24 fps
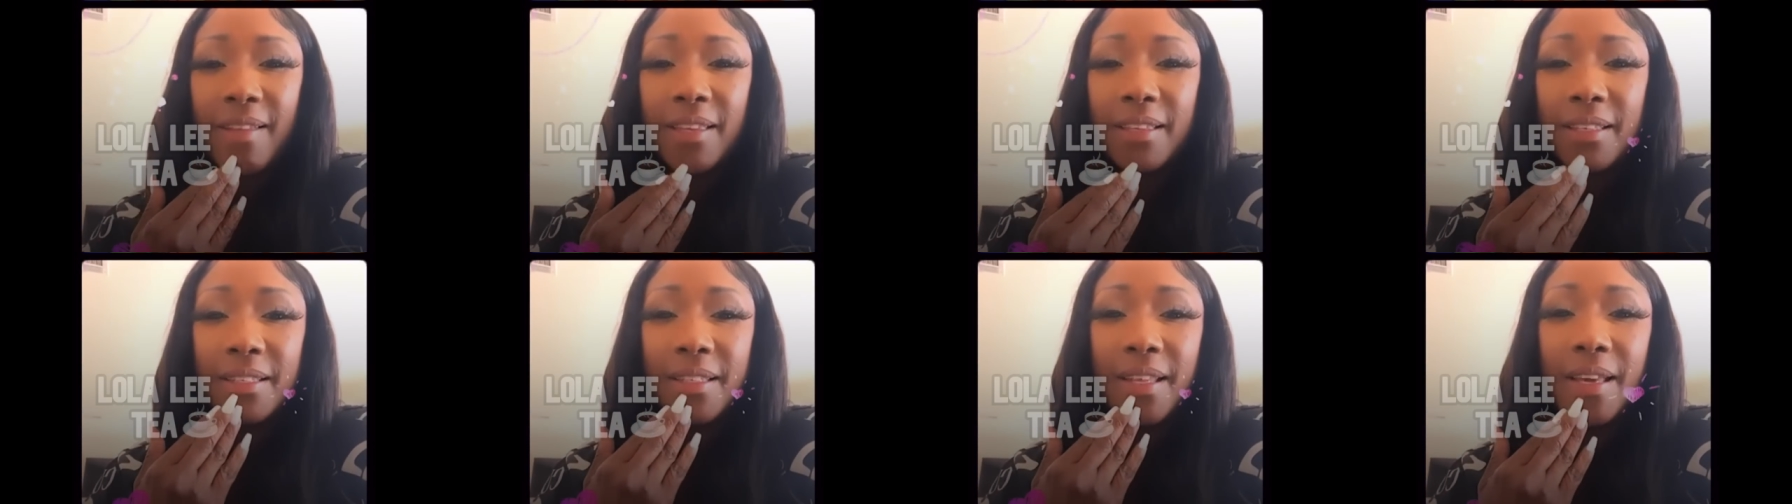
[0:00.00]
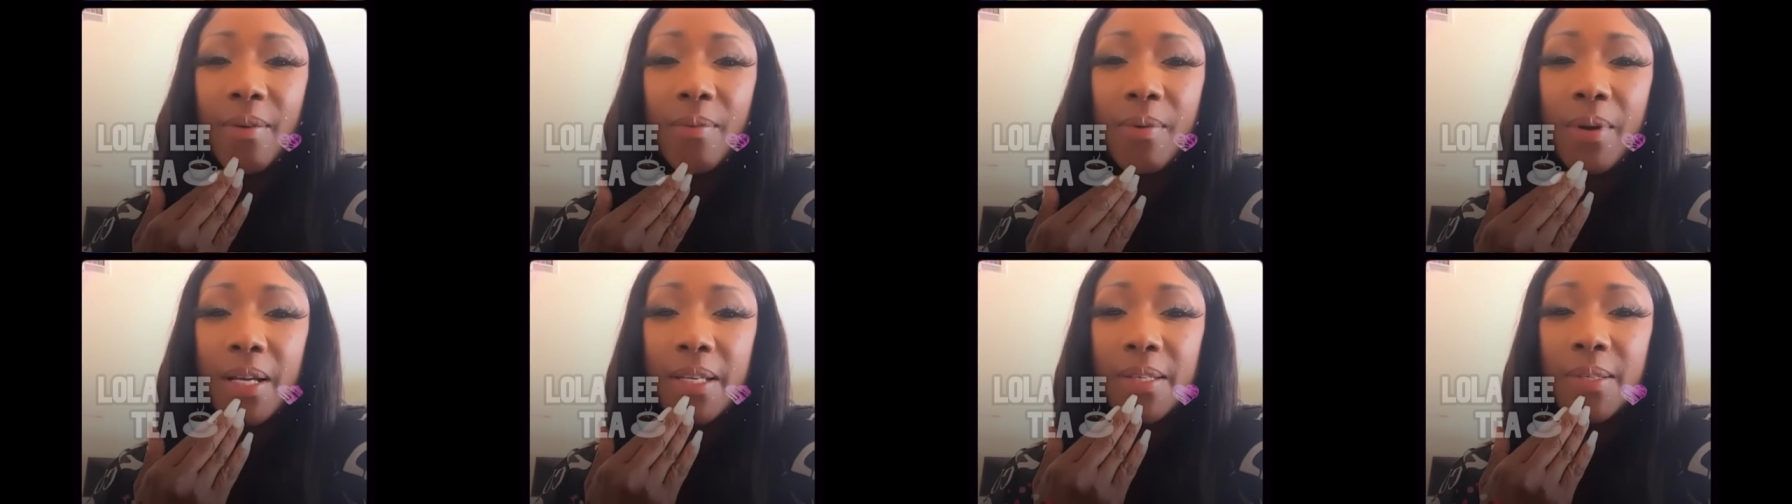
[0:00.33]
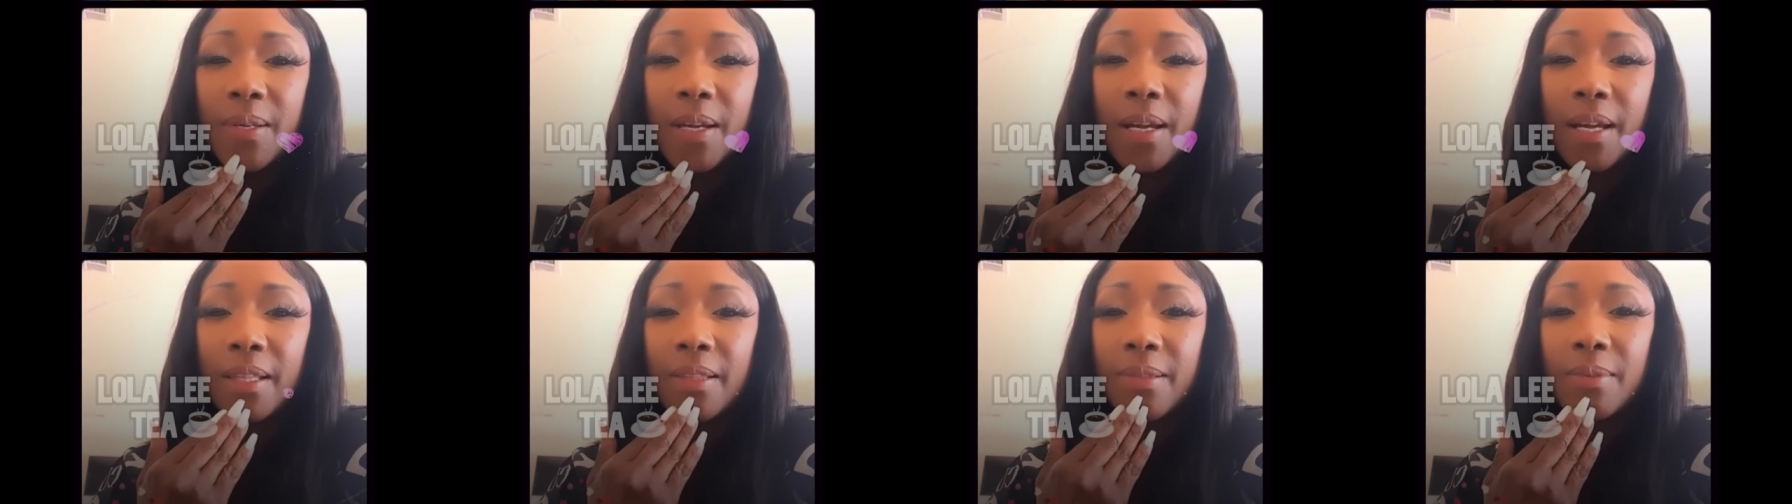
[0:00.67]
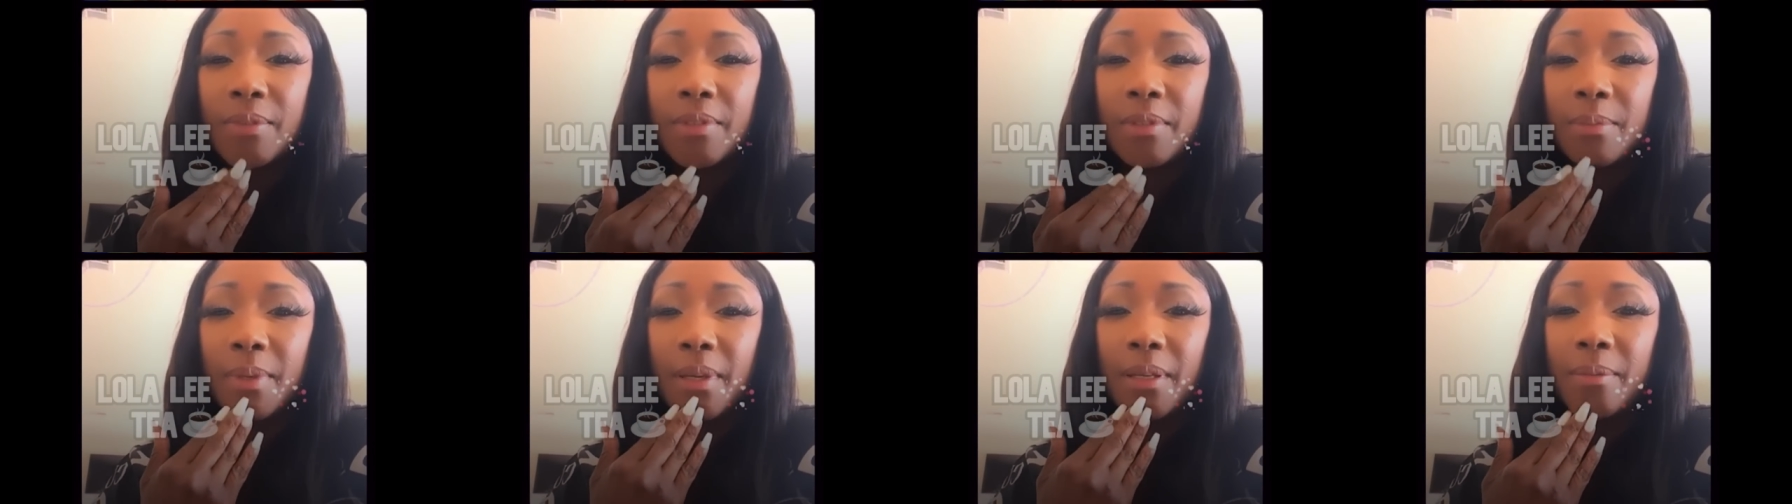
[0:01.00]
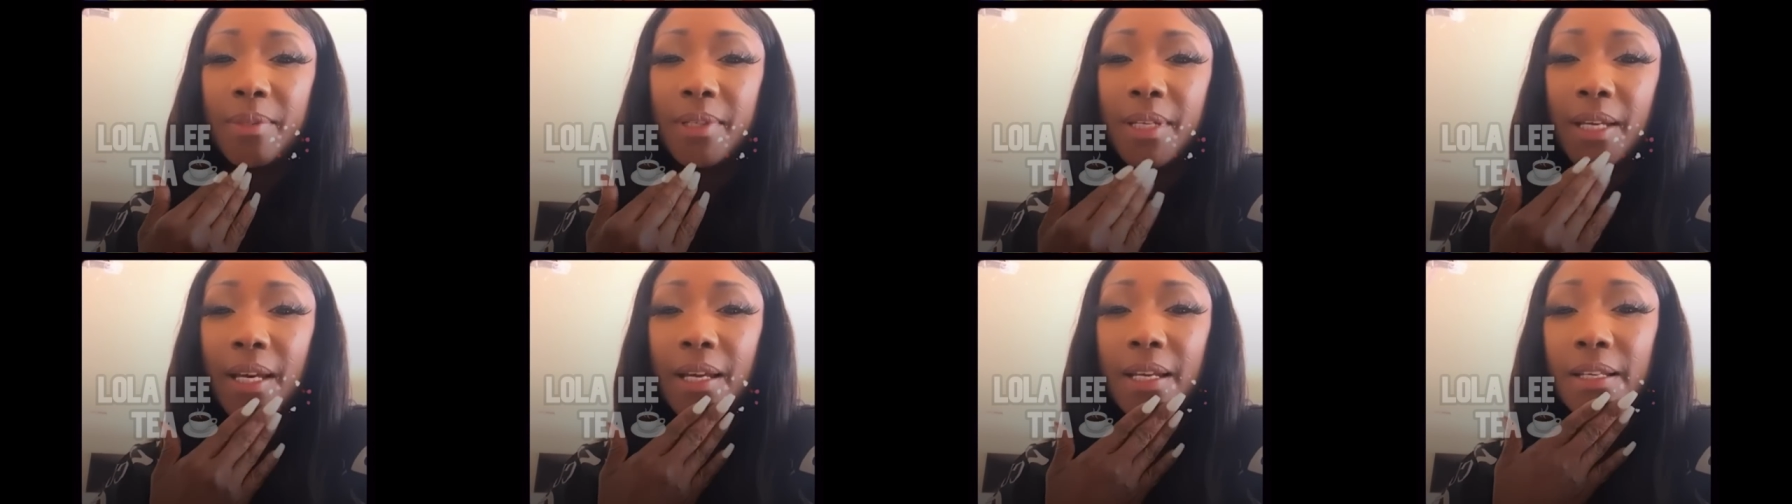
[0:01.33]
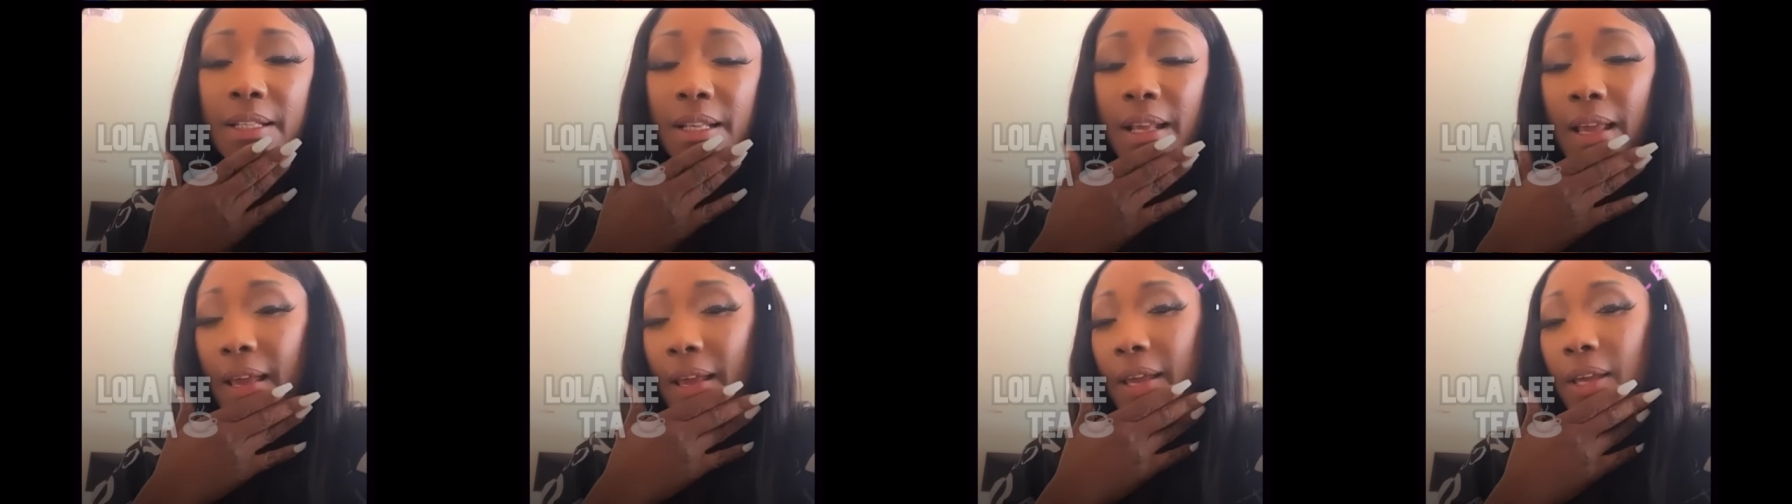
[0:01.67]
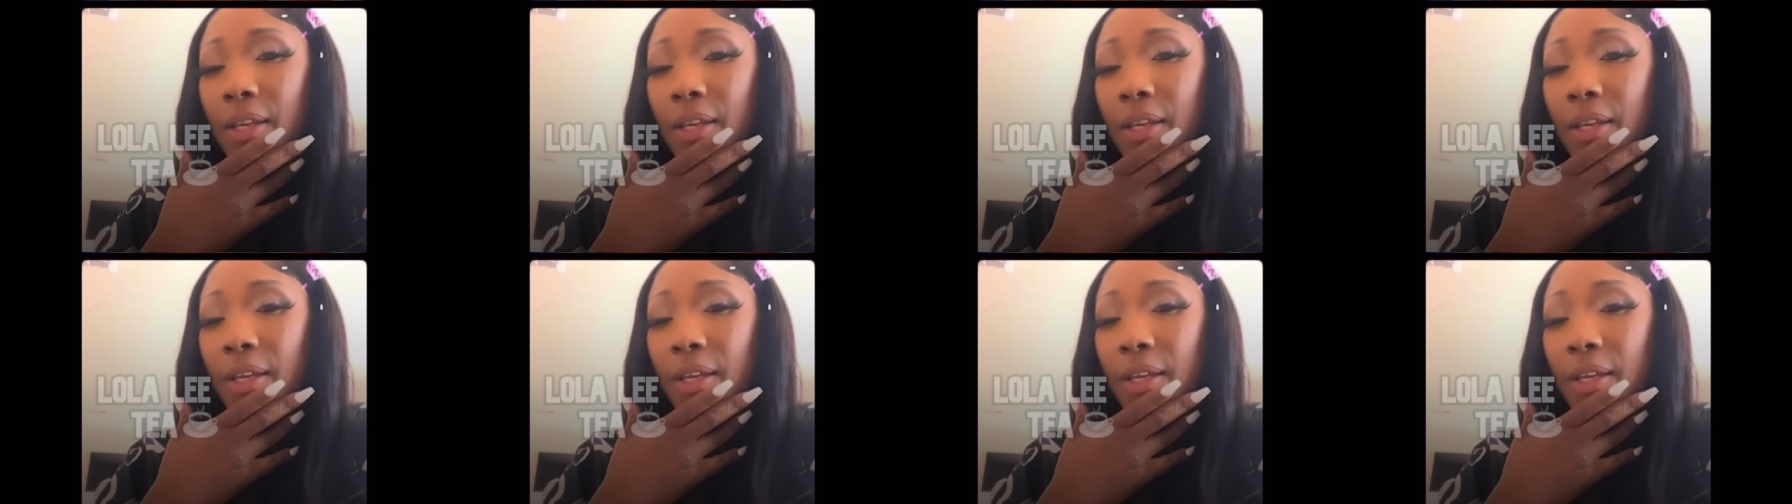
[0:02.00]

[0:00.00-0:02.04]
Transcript: Is that why you got three baby daddies?